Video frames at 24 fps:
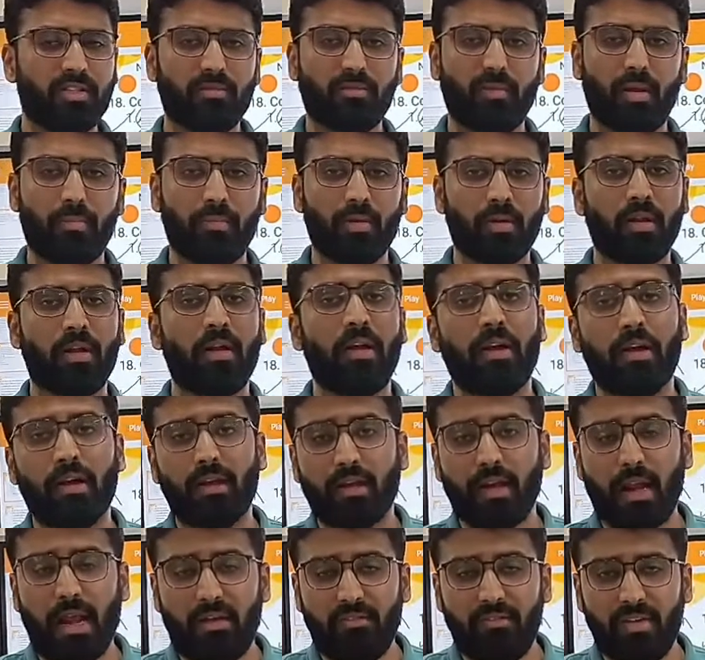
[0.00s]
remember,
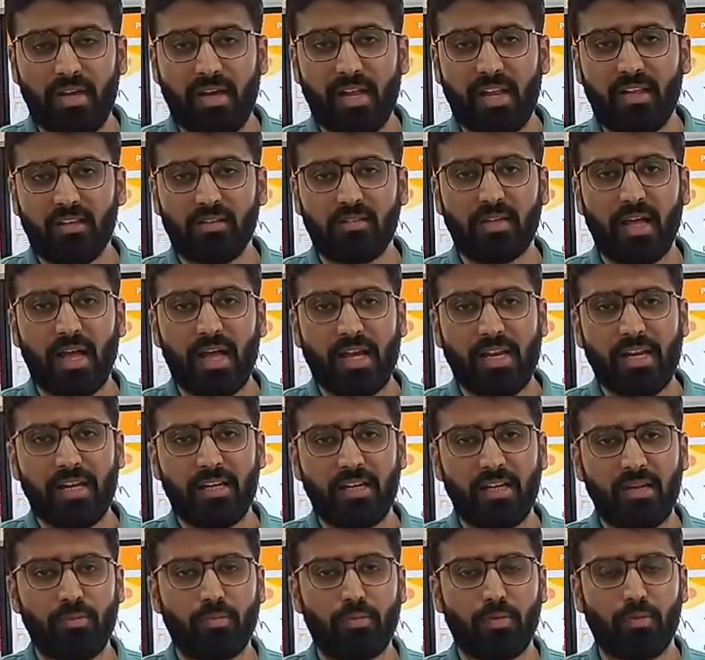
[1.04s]
gravity is
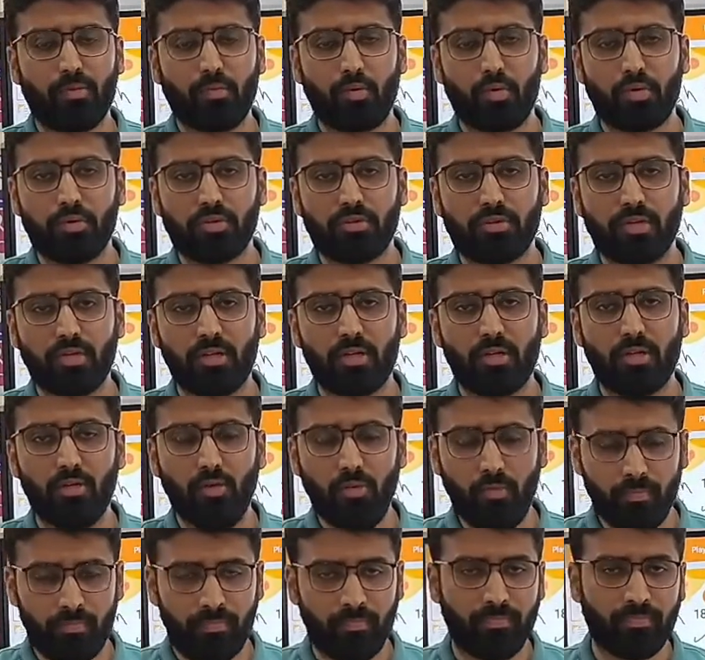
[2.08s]
directly proportional
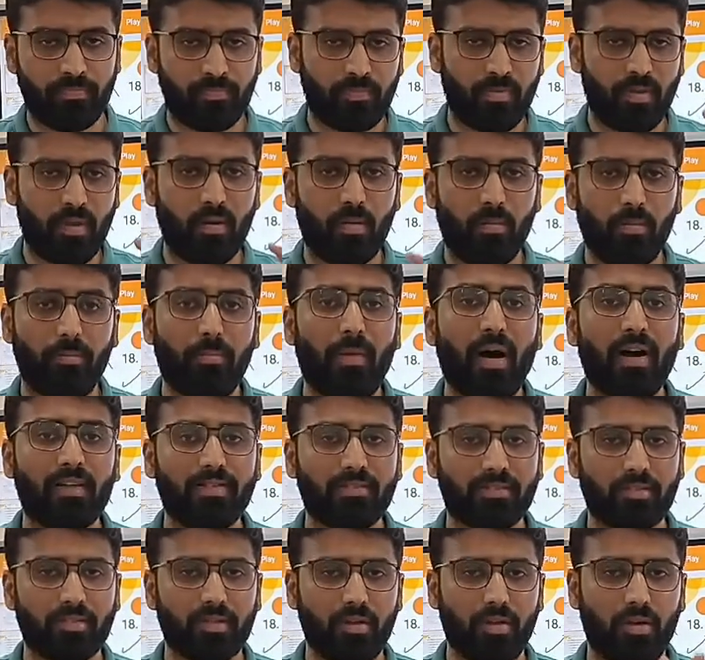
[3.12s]
to mass
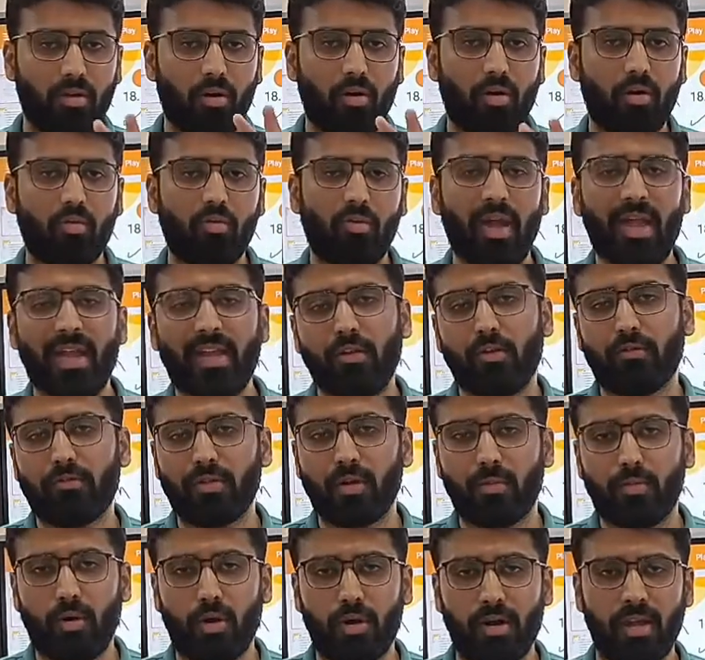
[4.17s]
or weight of the
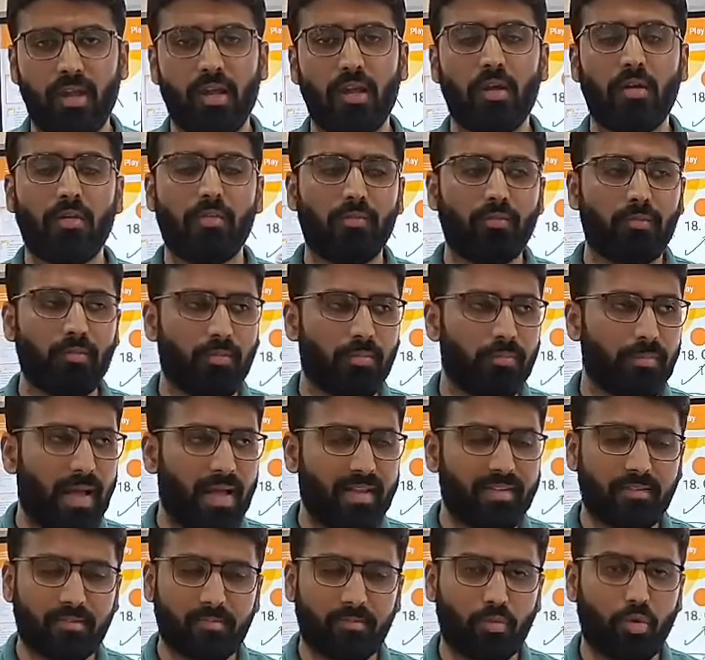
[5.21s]
body.
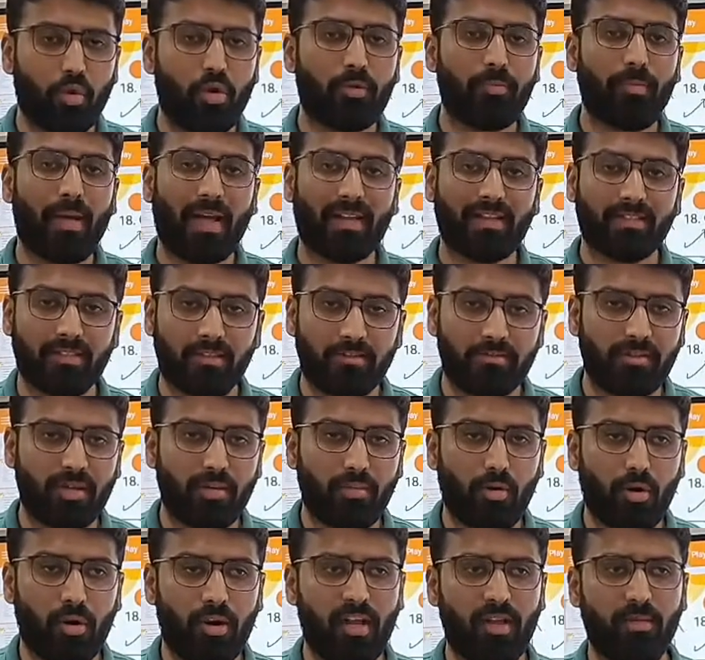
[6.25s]
Mass, more massive the
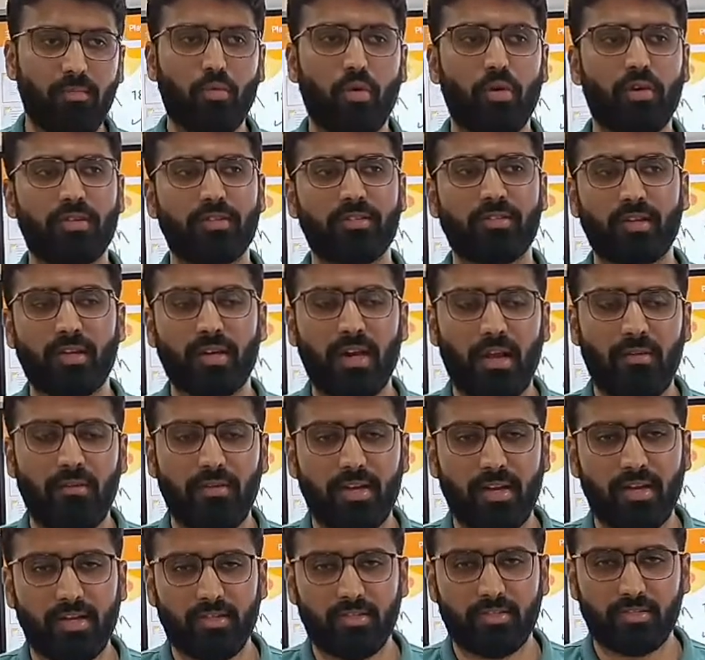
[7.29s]
body, more is the
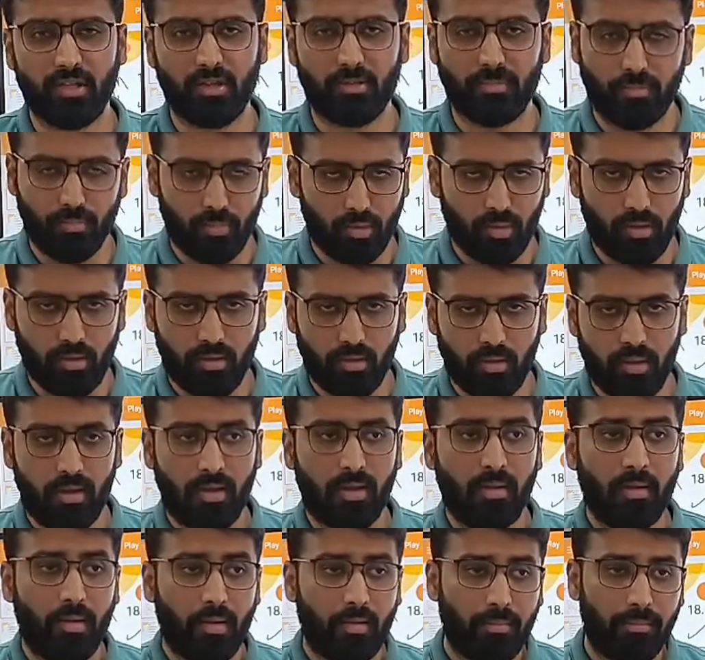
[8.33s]
gravitational pull.
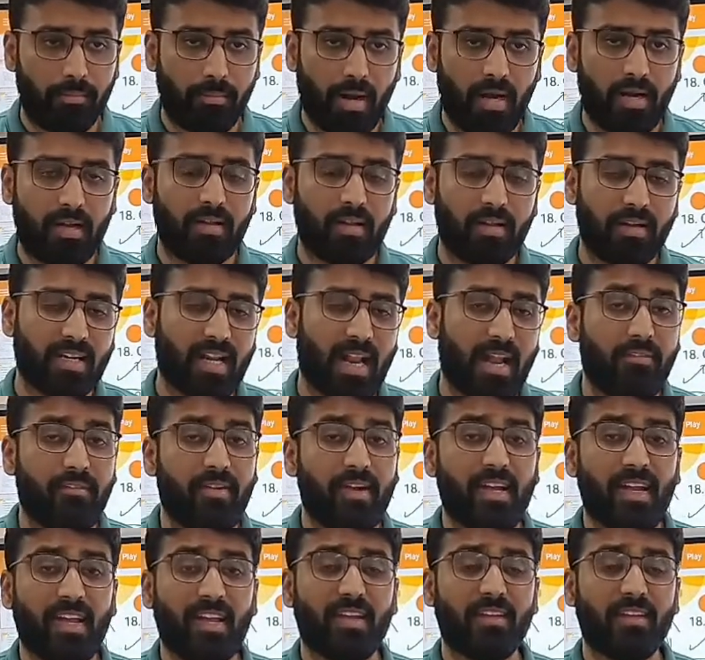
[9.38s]
But gravity